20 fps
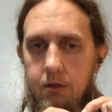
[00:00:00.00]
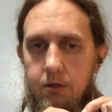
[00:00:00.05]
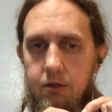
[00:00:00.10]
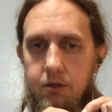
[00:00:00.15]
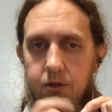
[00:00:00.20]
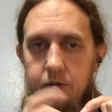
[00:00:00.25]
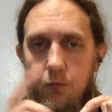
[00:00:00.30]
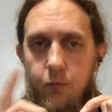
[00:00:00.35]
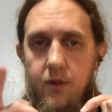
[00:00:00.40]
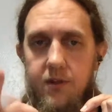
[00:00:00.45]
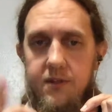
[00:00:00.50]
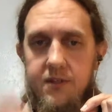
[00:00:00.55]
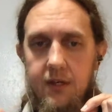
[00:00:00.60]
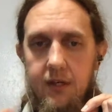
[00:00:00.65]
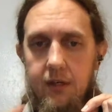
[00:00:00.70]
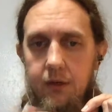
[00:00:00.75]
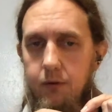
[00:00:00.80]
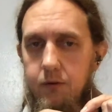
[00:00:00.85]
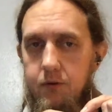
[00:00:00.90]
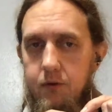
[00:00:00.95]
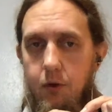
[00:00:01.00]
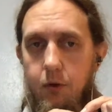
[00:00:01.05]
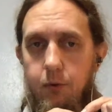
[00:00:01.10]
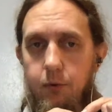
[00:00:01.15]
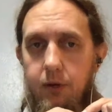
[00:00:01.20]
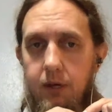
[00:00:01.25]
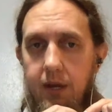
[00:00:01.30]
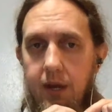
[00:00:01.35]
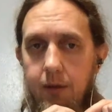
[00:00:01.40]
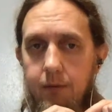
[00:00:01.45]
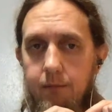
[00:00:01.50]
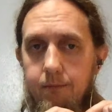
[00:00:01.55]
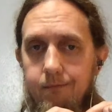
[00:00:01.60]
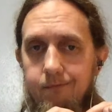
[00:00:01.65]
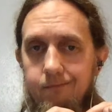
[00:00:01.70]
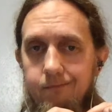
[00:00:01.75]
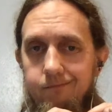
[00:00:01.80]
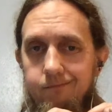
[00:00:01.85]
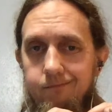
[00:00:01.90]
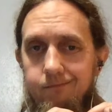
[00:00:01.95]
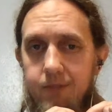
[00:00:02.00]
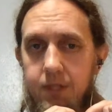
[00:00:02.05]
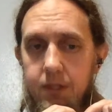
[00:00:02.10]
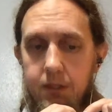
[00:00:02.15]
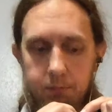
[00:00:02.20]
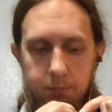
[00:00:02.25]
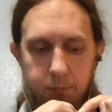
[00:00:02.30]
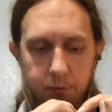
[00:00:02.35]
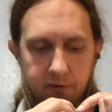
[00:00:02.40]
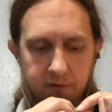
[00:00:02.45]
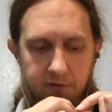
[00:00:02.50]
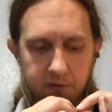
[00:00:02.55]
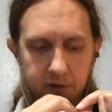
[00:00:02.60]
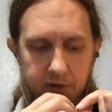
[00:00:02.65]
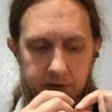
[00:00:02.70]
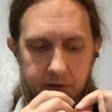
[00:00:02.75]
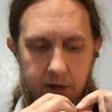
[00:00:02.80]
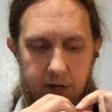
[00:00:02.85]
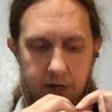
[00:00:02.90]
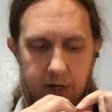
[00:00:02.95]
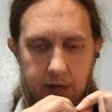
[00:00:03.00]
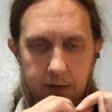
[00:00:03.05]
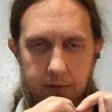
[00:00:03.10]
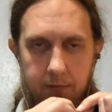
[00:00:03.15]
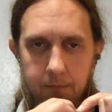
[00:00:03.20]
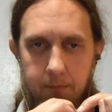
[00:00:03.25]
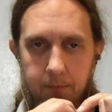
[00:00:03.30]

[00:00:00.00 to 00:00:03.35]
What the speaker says: Just once, and it goes all the way down. It's pretty frustrating.